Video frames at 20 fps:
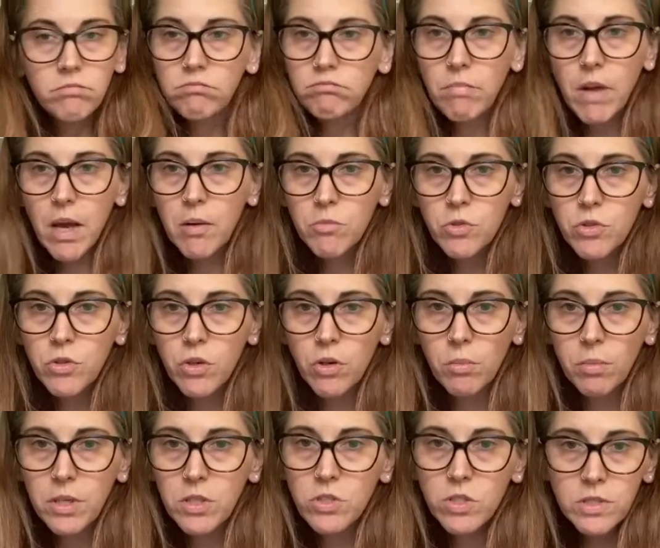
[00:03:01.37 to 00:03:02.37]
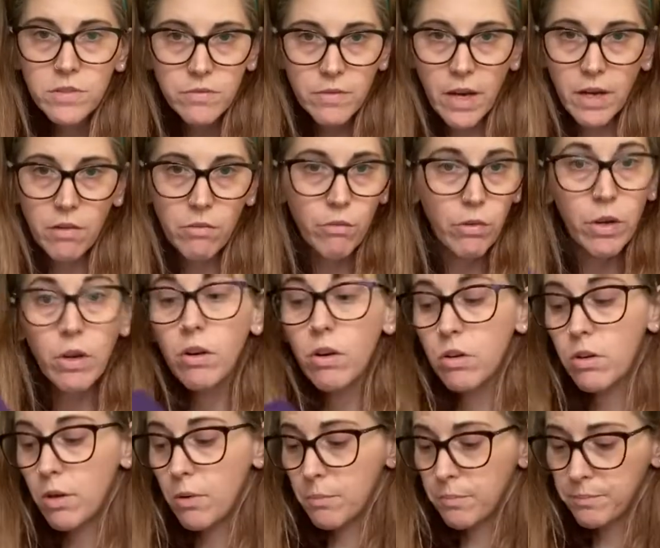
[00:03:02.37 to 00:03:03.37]
I'm sure it'll be just fine for you to
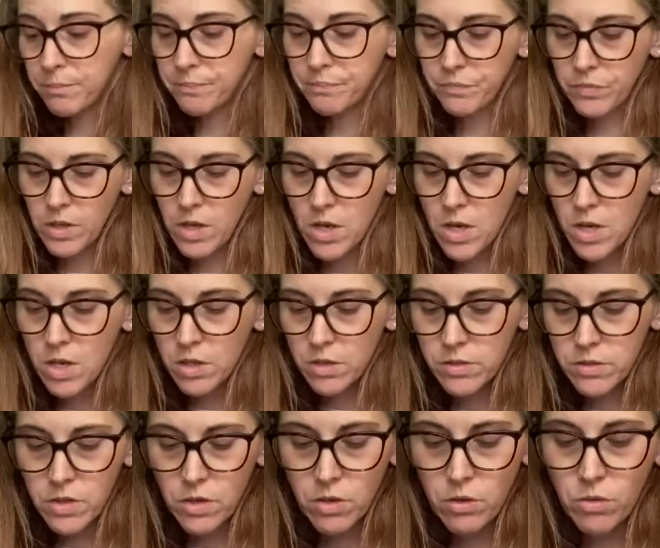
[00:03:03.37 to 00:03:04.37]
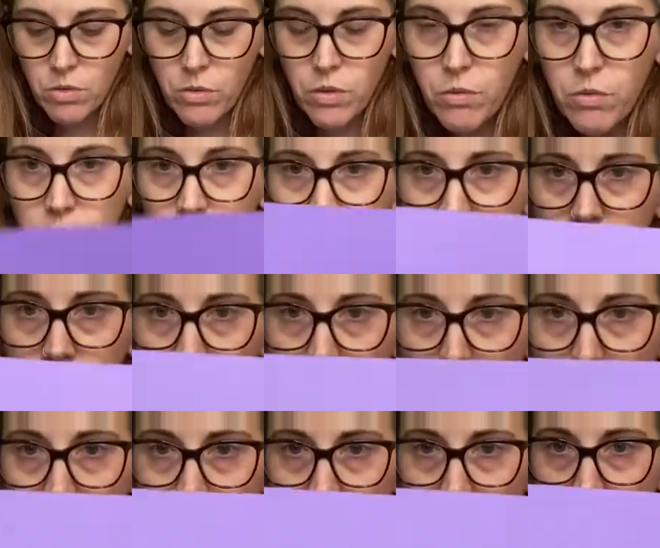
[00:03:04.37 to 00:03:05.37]
do. So the first thing I'm
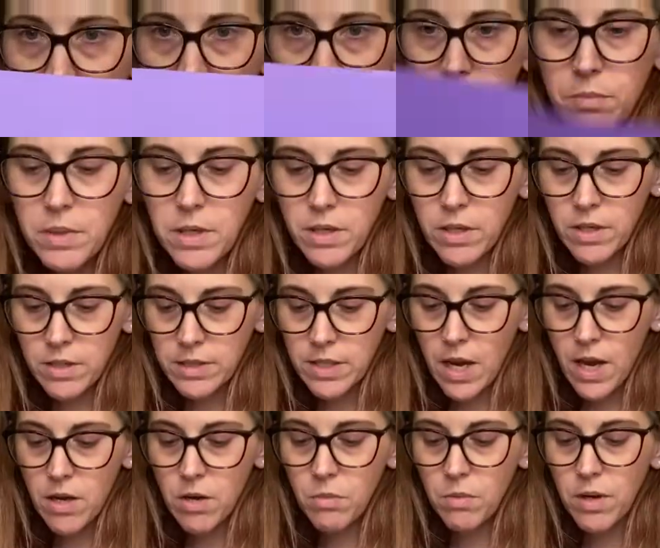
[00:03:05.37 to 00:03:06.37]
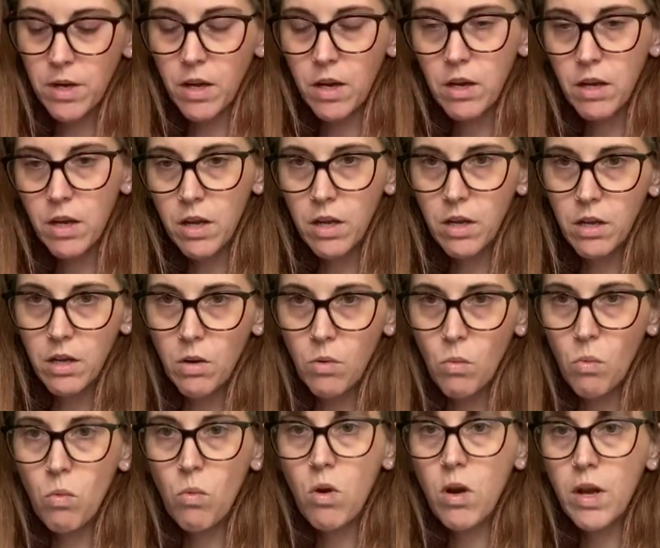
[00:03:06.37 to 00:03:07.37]
going to do is, because I don't want to cut
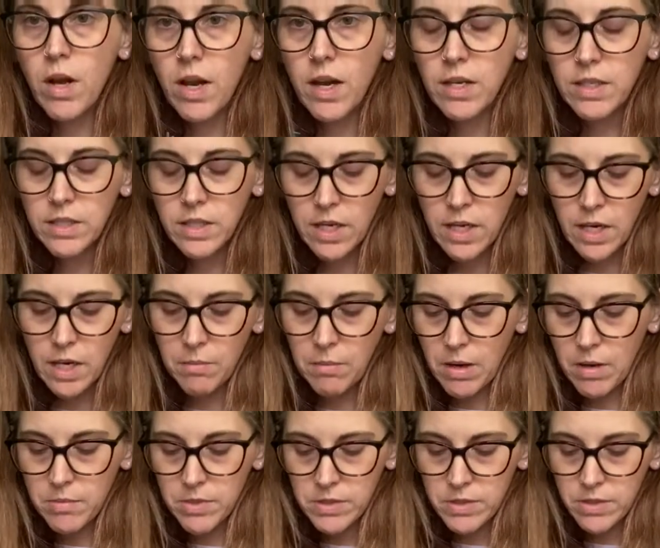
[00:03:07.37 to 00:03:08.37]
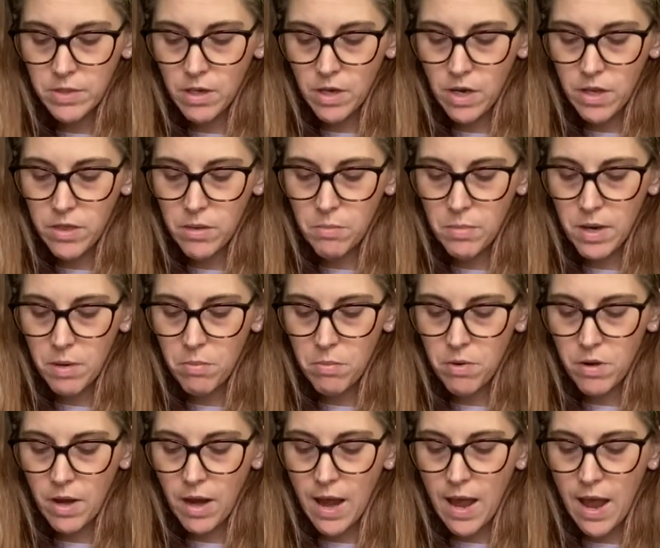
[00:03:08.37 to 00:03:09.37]
one at a time, I'm just going to cut the paper
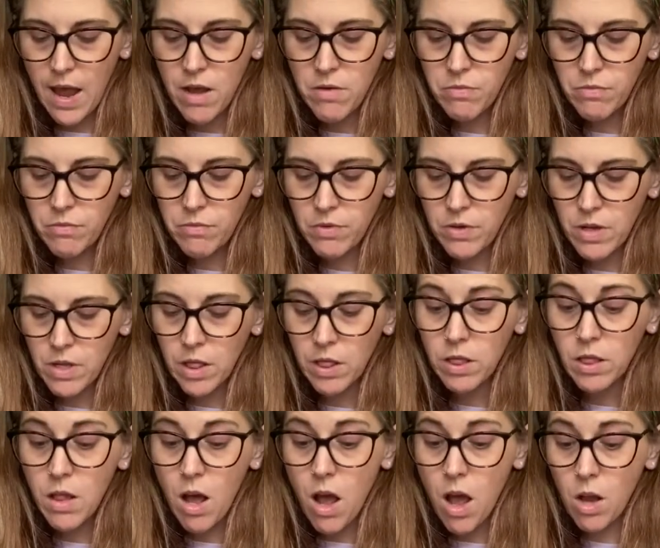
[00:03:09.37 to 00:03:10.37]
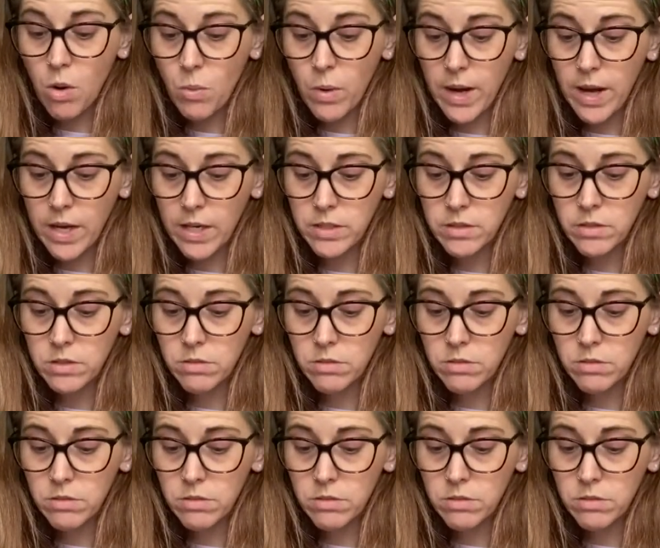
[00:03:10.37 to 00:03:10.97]
in half, long ways.